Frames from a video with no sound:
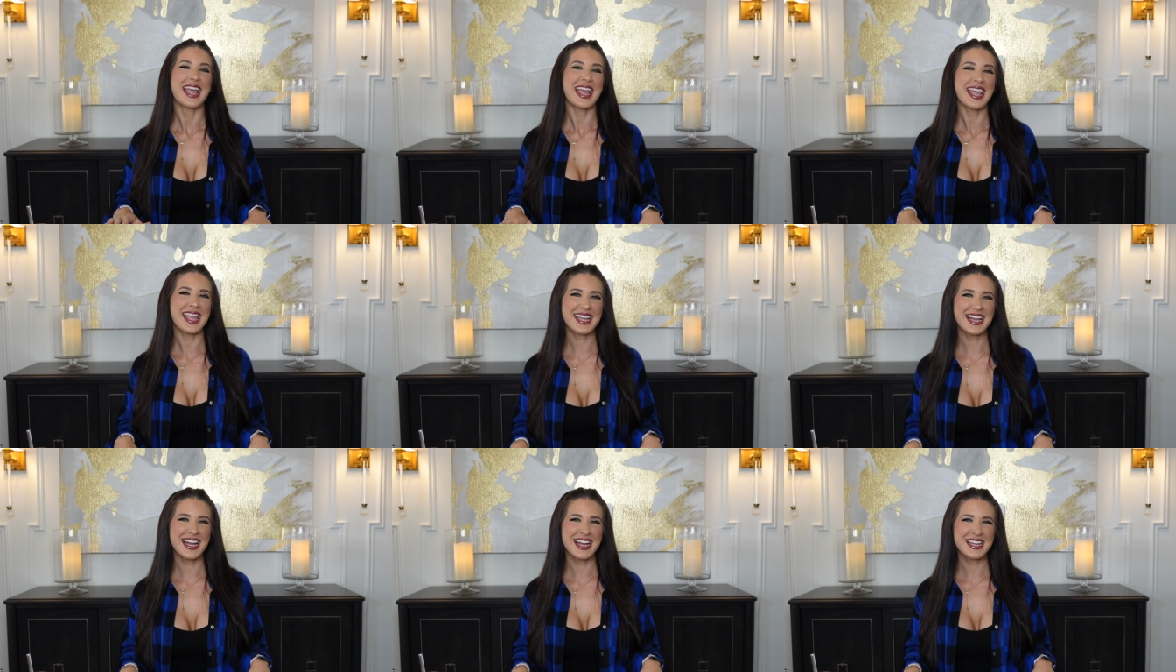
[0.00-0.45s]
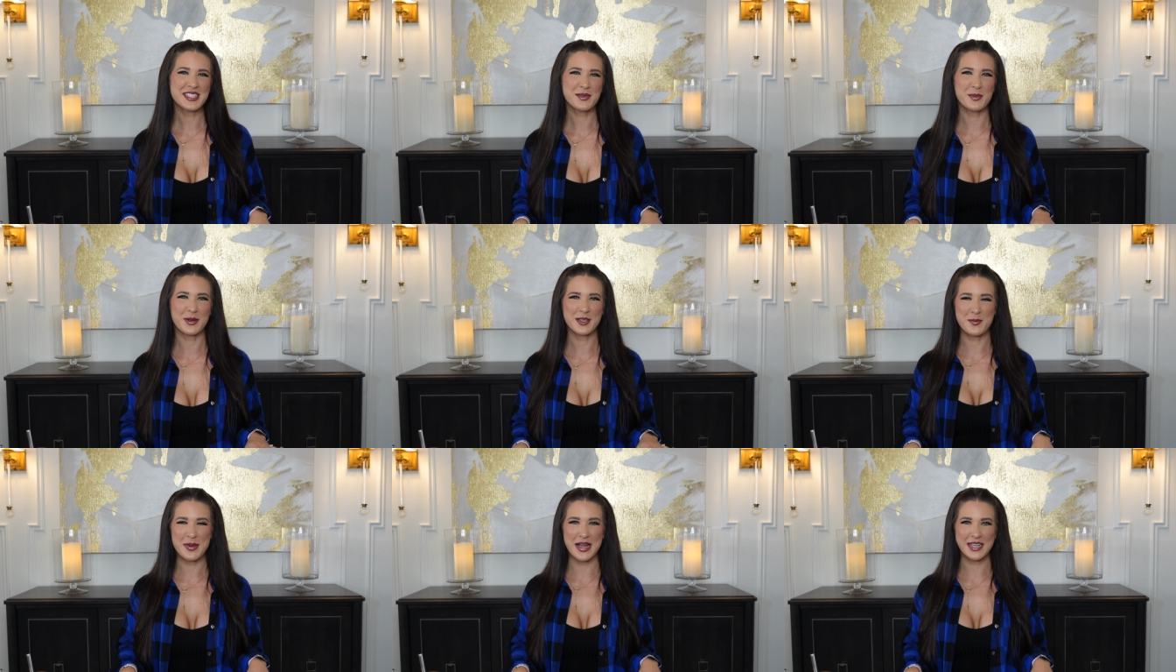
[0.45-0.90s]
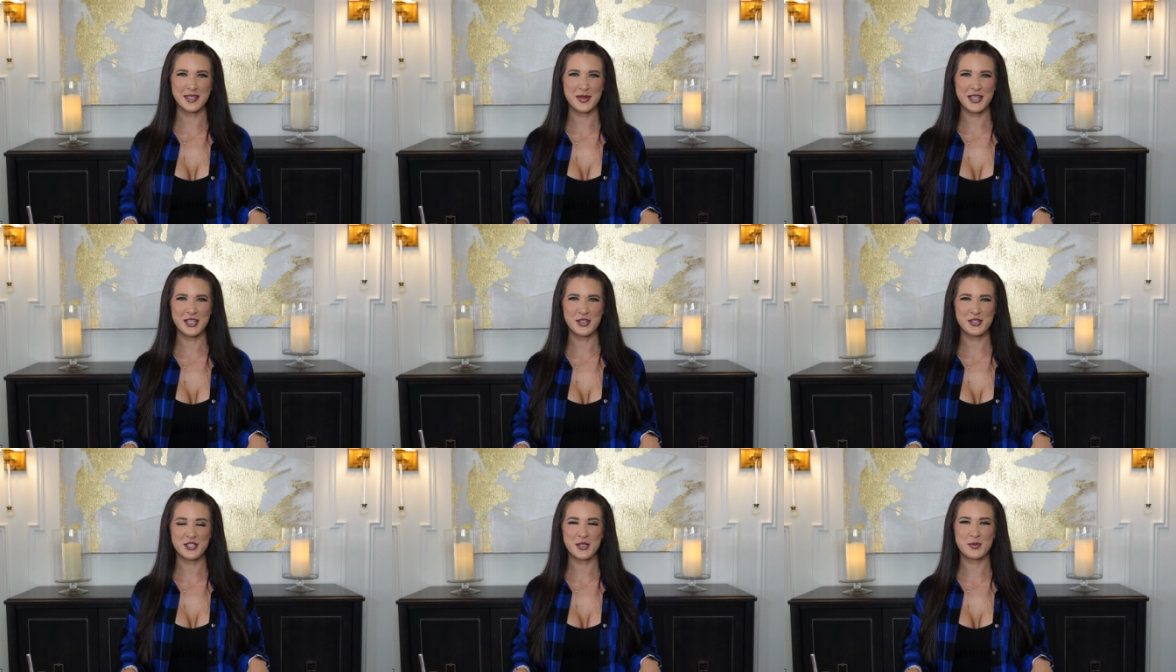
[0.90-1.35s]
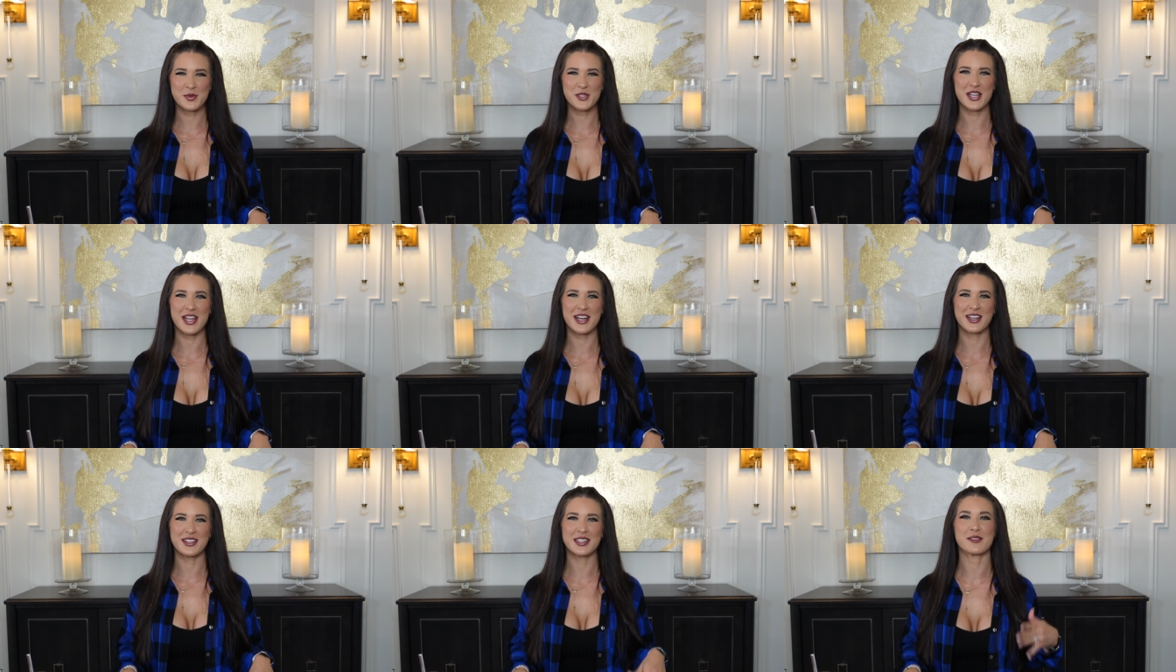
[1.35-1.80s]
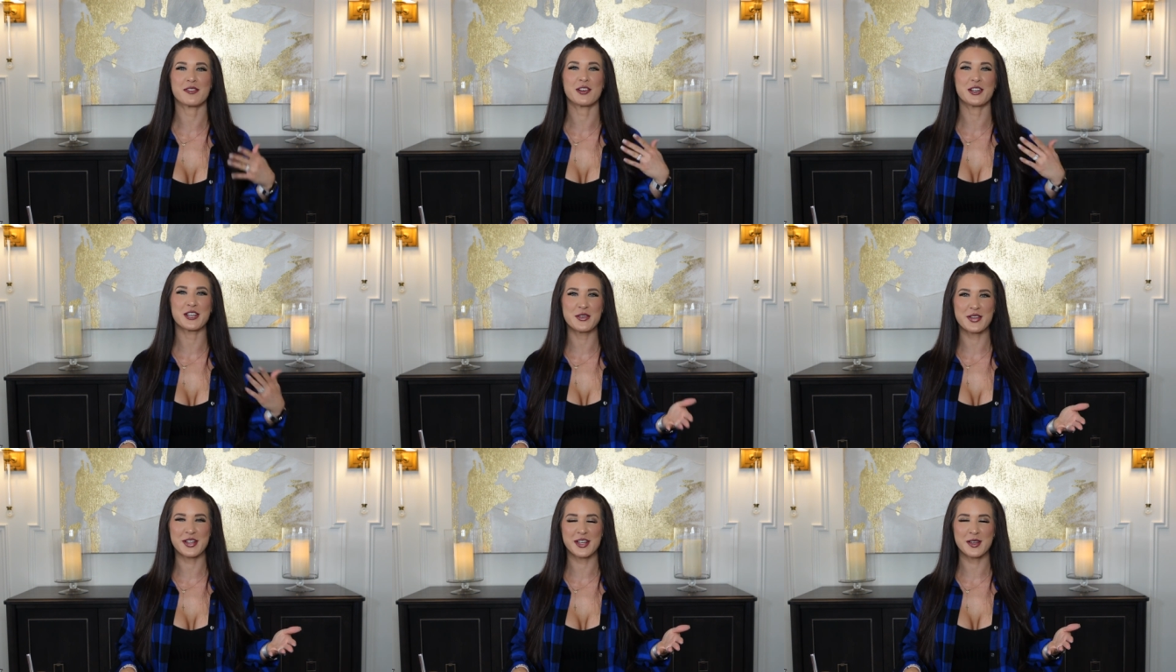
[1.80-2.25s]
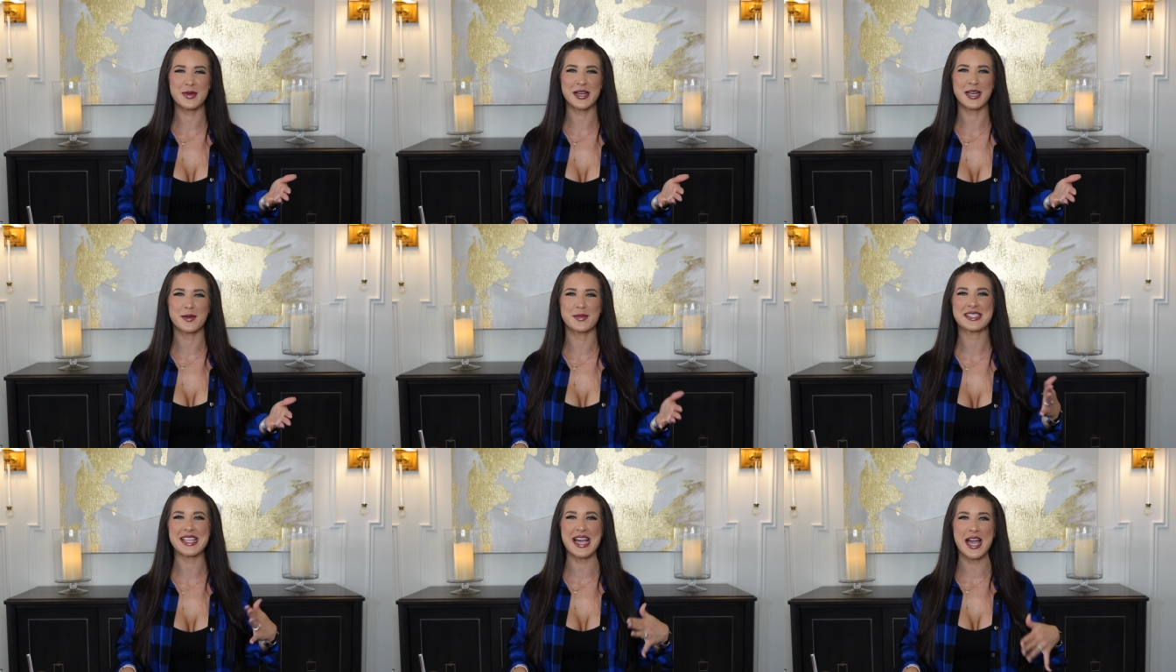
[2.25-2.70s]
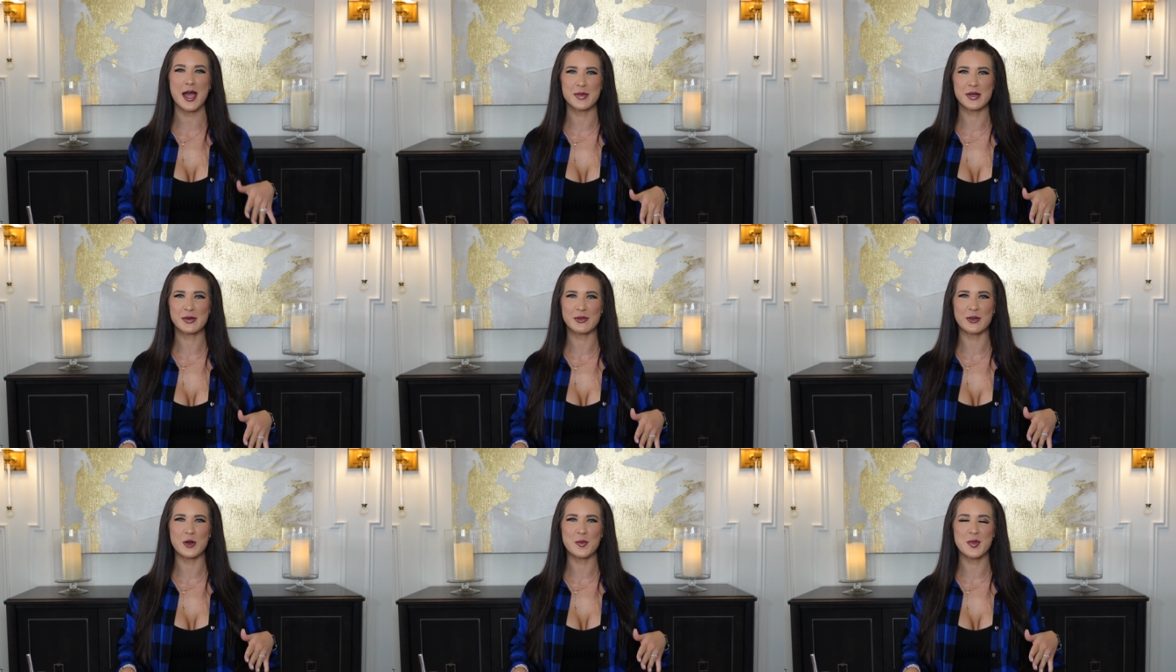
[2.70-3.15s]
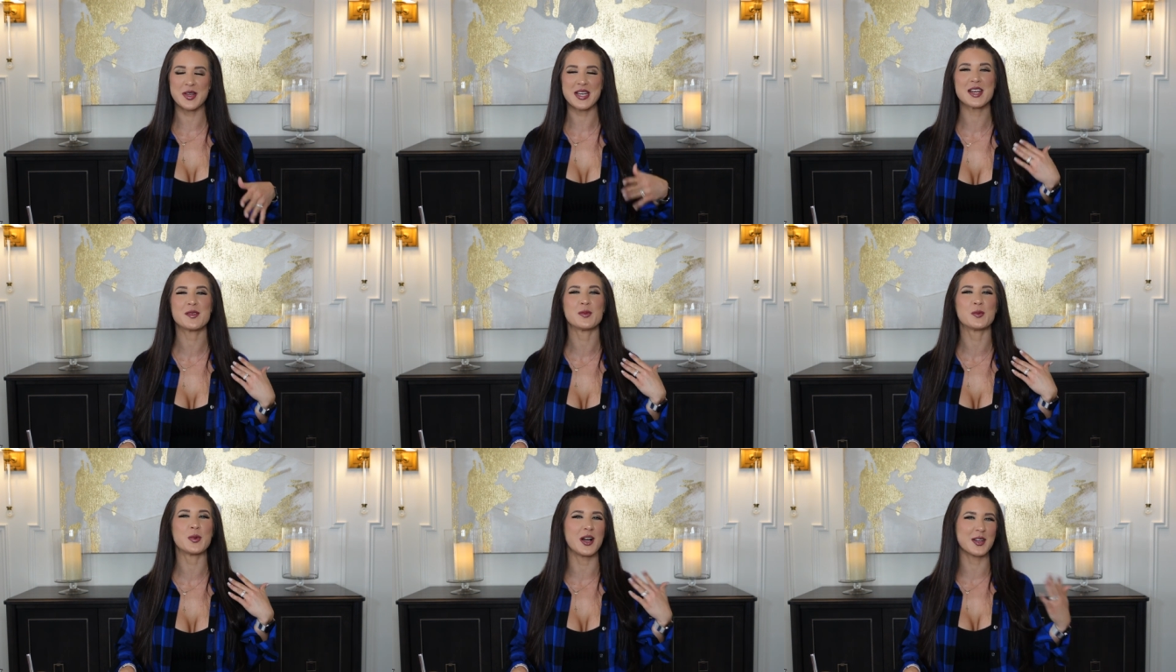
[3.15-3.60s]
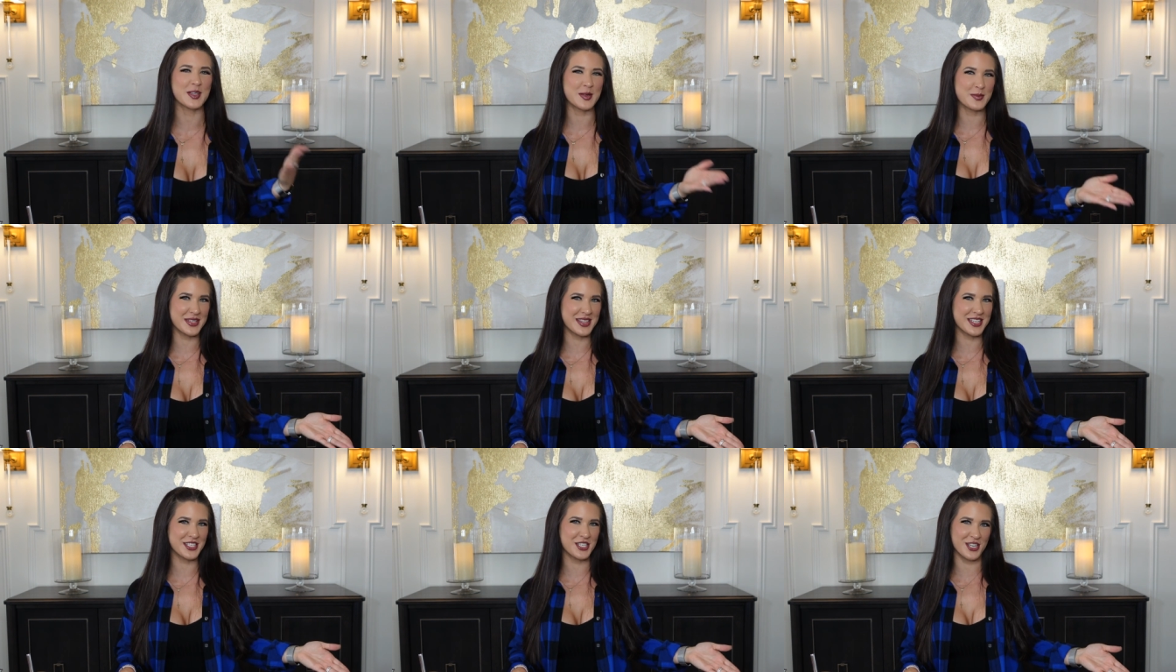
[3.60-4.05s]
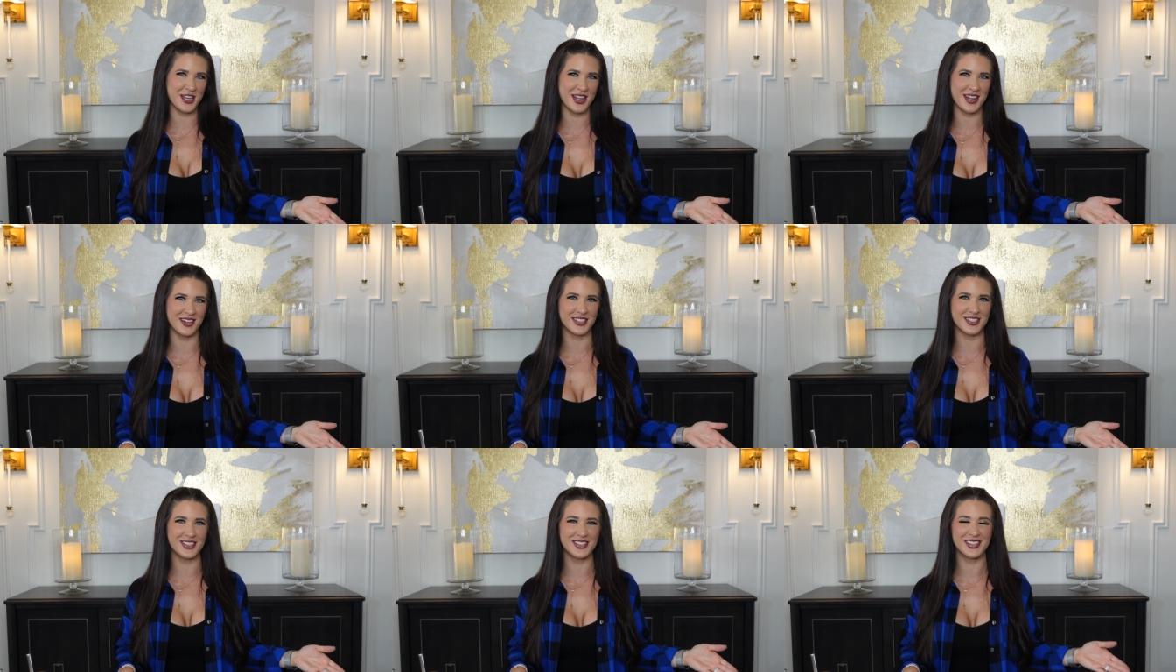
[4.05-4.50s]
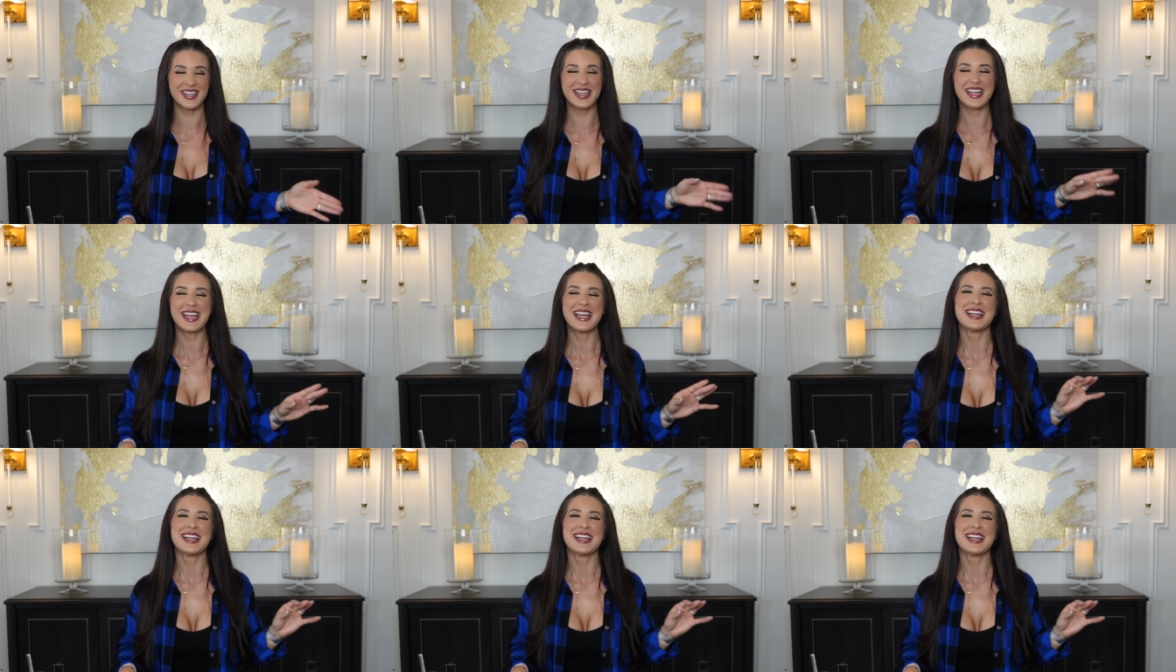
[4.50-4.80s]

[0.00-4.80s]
Hey guys, welcome back to my YouTube channel. If you're new here, my name is Abi Roman and welcome to the channel.